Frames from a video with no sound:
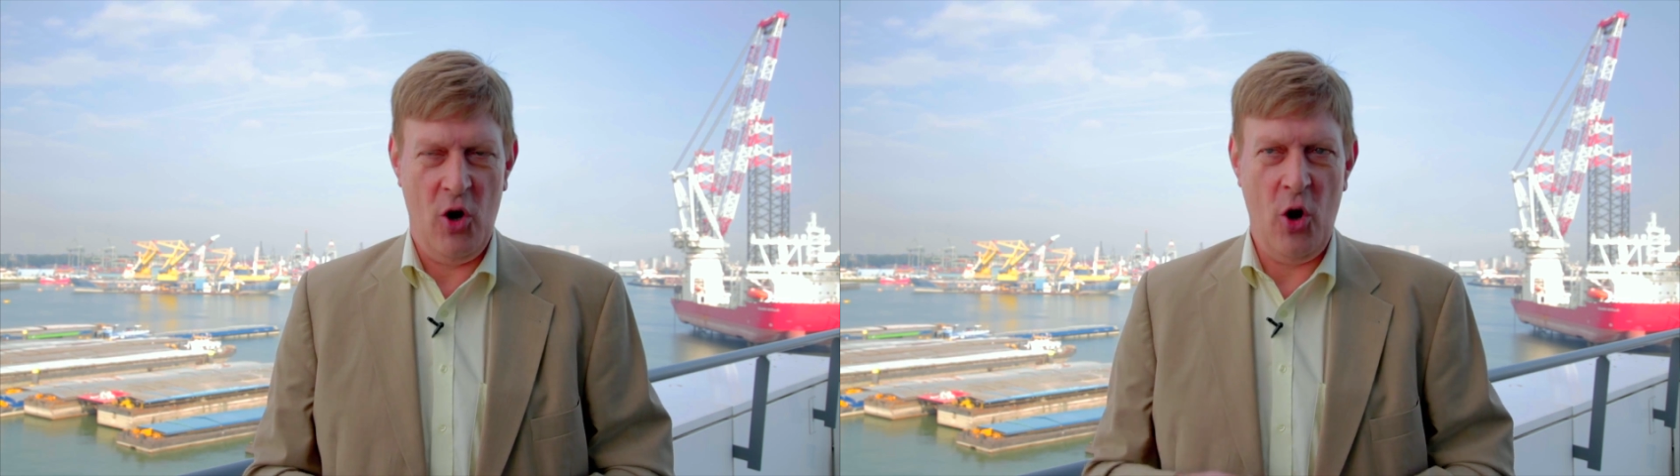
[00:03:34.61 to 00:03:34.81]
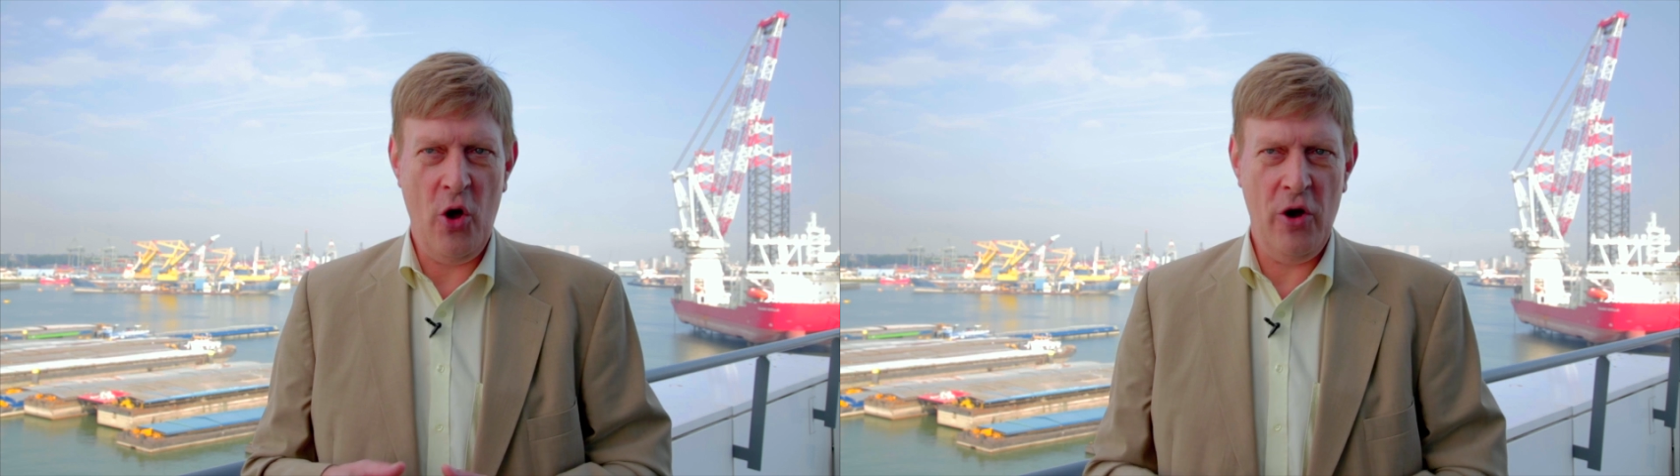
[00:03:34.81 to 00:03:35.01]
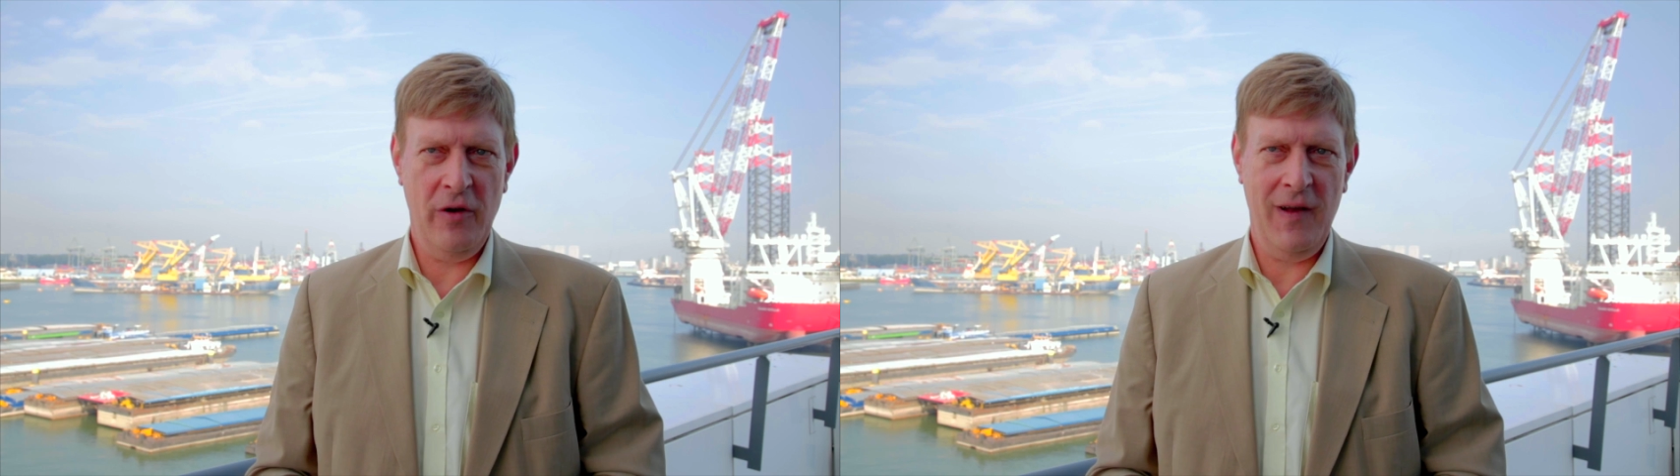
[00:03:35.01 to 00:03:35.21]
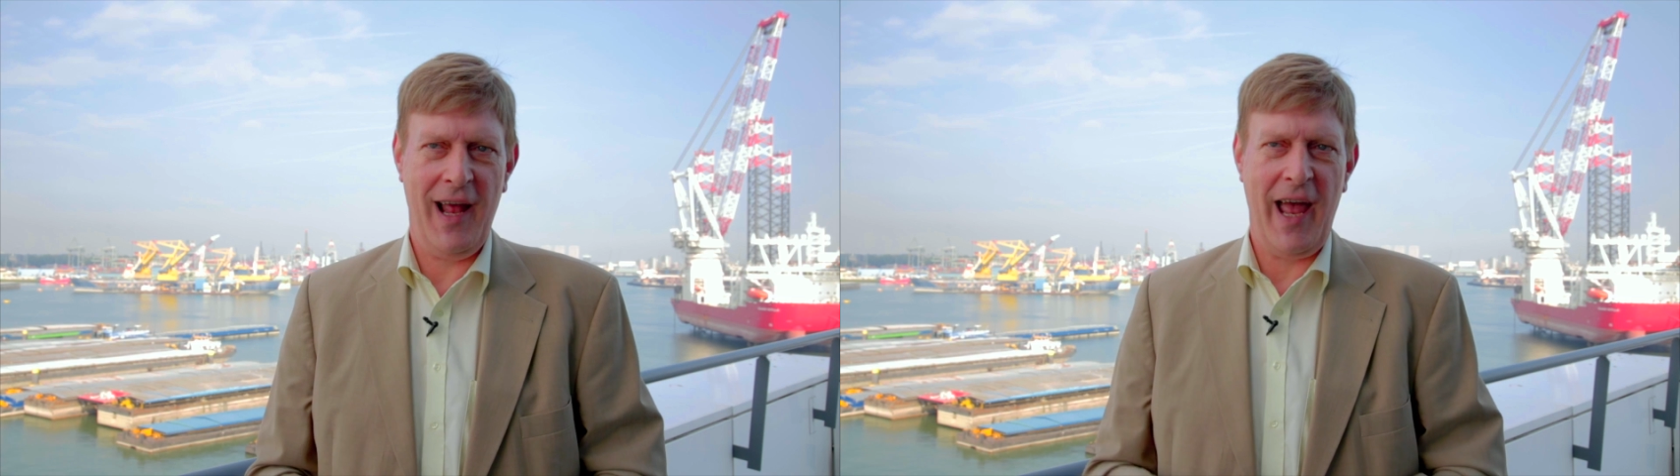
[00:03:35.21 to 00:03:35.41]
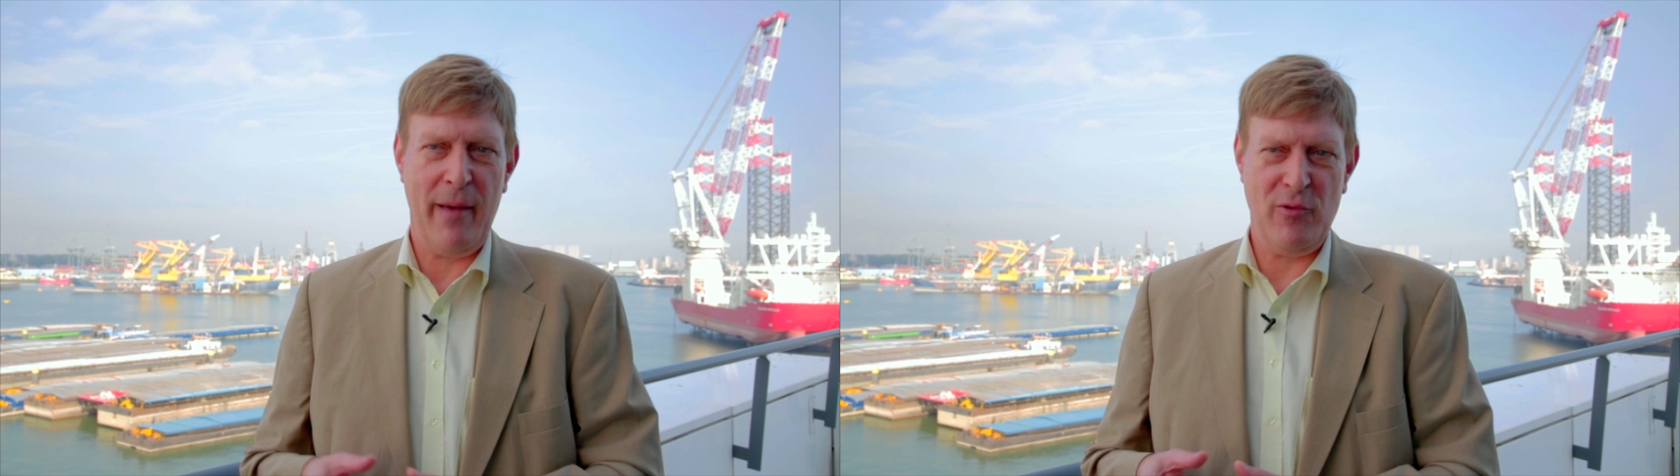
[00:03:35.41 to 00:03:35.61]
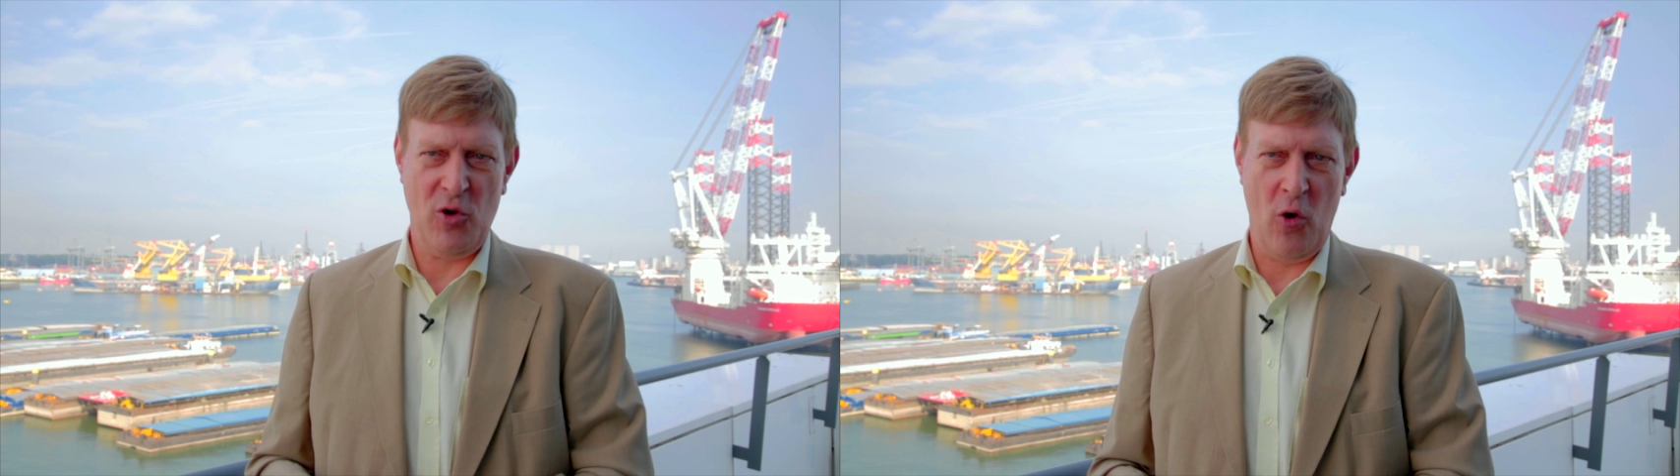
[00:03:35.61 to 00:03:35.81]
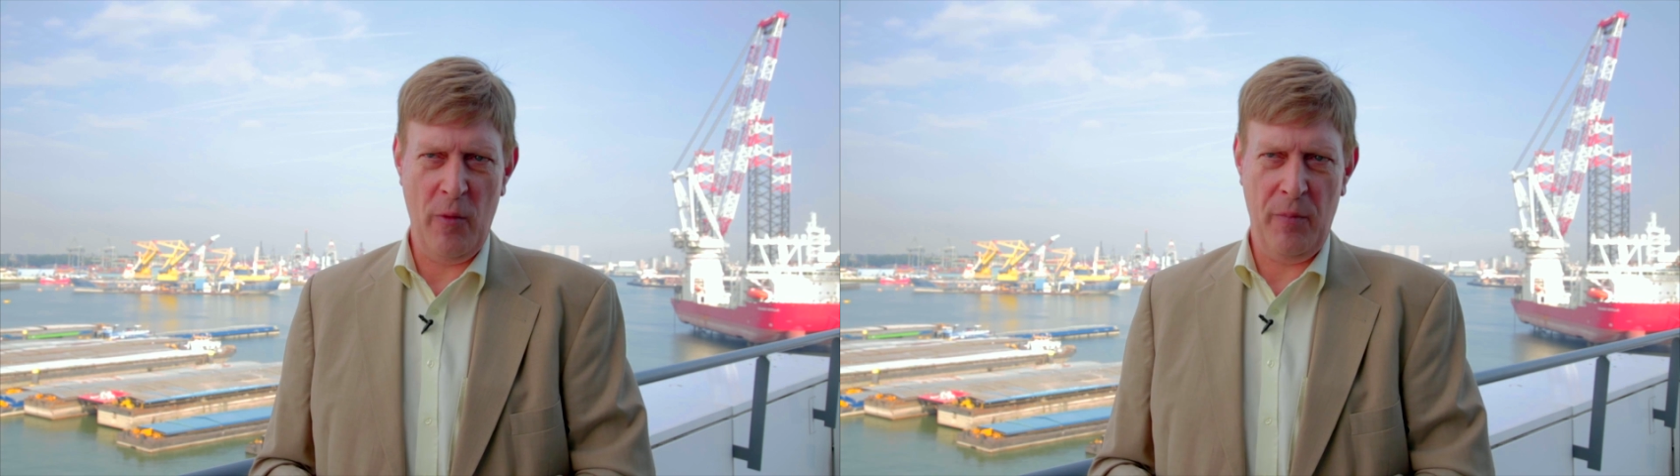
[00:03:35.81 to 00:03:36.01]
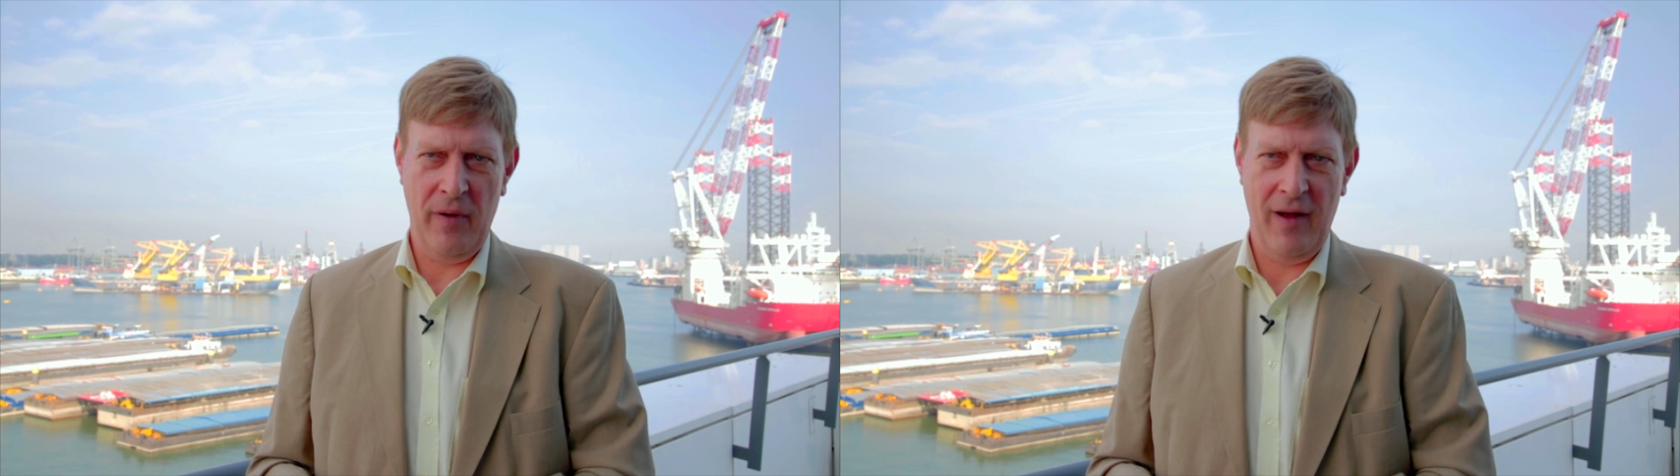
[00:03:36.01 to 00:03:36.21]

Learn, absorb,